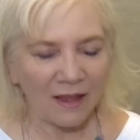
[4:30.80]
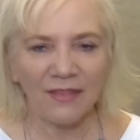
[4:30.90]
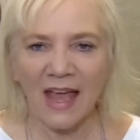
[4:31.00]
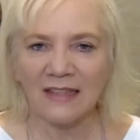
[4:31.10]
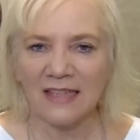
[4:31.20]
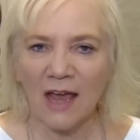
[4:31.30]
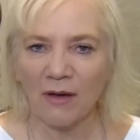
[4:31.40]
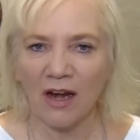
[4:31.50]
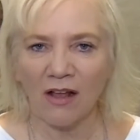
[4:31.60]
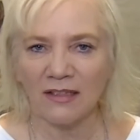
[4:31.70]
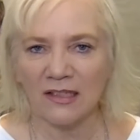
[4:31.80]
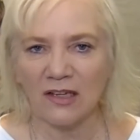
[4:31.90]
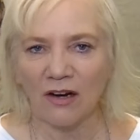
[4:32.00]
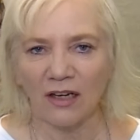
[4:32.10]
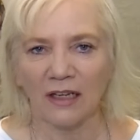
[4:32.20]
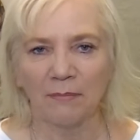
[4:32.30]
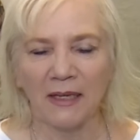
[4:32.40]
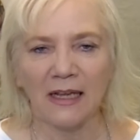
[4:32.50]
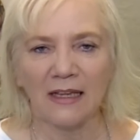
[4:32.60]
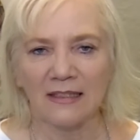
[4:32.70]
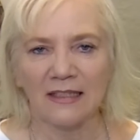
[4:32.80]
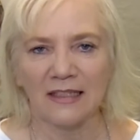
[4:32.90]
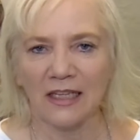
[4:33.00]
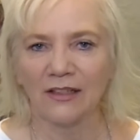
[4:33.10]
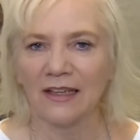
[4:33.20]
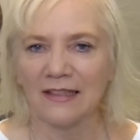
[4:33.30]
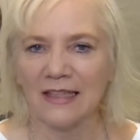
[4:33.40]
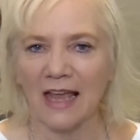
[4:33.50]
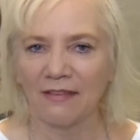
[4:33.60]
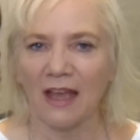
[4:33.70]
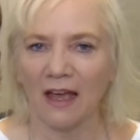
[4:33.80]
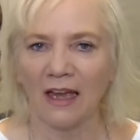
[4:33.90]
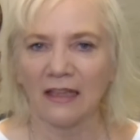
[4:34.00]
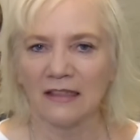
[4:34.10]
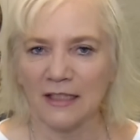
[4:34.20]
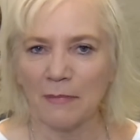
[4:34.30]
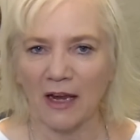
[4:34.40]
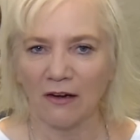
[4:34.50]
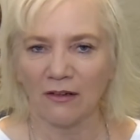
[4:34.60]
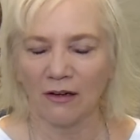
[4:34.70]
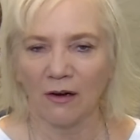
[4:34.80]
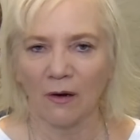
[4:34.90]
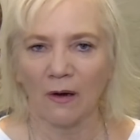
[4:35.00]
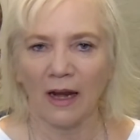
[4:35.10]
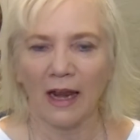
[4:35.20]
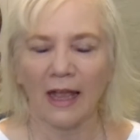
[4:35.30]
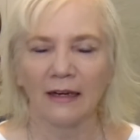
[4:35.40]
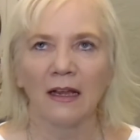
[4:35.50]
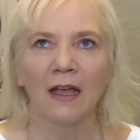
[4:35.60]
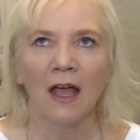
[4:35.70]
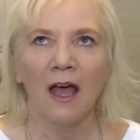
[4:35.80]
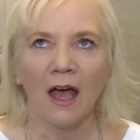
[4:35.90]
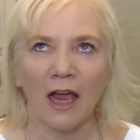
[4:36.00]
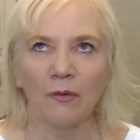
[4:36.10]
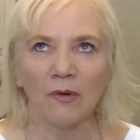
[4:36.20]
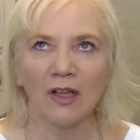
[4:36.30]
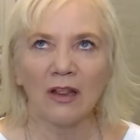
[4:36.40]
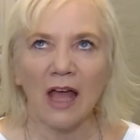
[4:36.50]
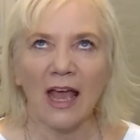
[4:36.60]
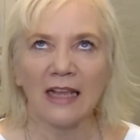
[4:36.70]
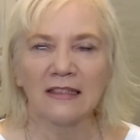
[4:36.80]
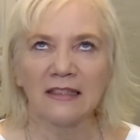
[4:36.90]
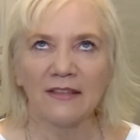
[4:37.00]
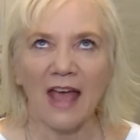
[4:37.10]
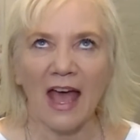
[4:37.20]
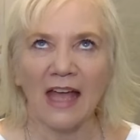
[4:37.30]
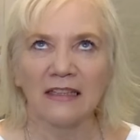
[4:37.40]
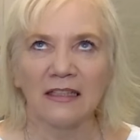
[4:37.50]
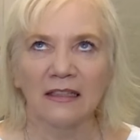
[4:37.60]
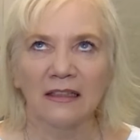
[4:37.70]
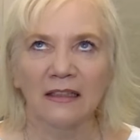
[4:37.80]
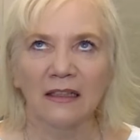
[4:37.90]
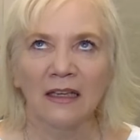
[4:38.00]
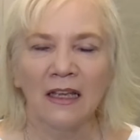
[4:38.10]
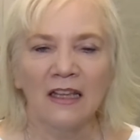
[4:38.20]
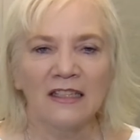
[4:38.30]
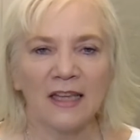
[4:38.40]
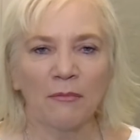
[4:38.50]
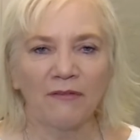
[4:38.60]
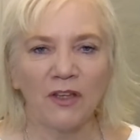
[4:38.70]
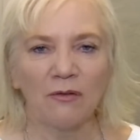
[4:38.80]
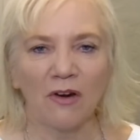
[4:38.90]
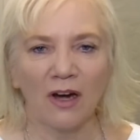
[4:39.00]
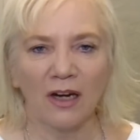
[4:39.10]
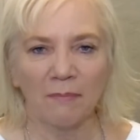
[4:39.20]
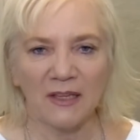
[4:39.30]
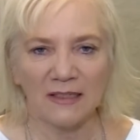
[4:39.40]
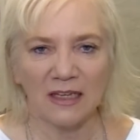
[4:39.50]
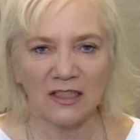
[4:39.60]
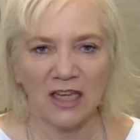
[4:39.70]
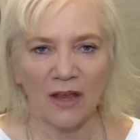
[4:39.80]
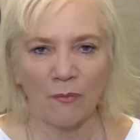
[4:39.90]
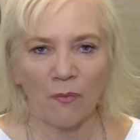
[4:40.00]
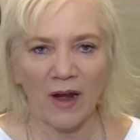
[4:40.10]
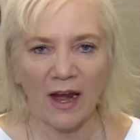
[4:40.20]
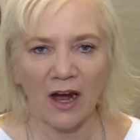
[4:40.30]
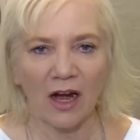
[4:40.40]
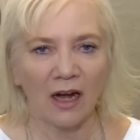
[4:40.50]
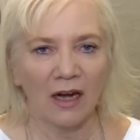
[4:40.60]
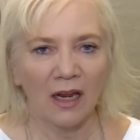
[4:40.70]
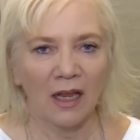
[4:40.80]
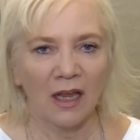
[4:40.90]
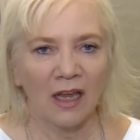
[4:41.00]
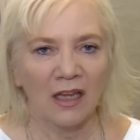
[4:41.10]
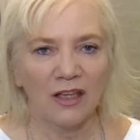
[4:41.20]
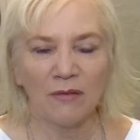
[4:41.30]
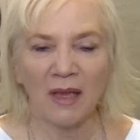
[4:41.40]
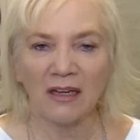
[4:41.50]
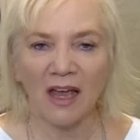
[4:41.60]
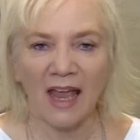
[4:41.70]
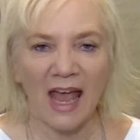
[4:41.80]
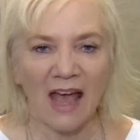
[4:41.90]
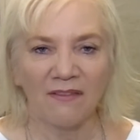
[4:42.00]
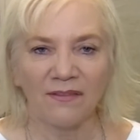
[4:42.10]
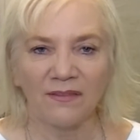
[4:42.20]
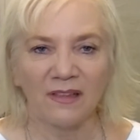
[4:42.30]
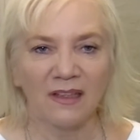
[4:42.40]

that's how it all started, because Cecilia said that I inspired her. And I realized that some of you are in a position where you may not have